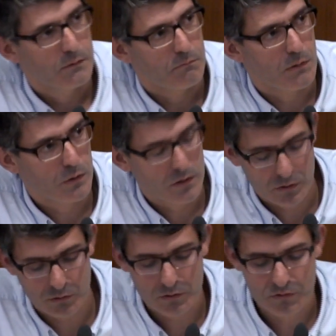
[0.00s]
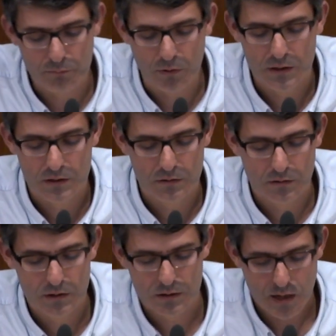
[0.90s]
Mauricio also pointed to
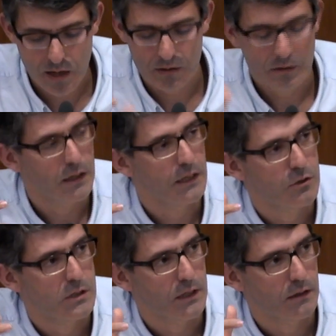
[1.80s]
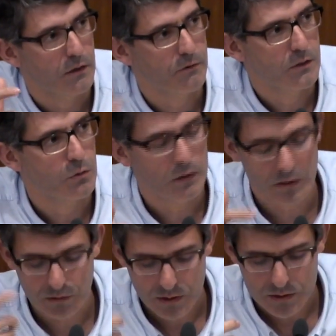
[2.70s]
this interesting
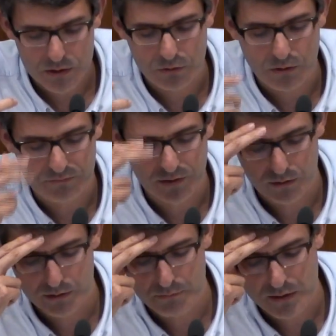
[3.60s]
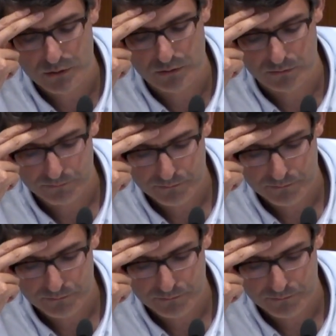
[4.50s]
territorial geographical dimension.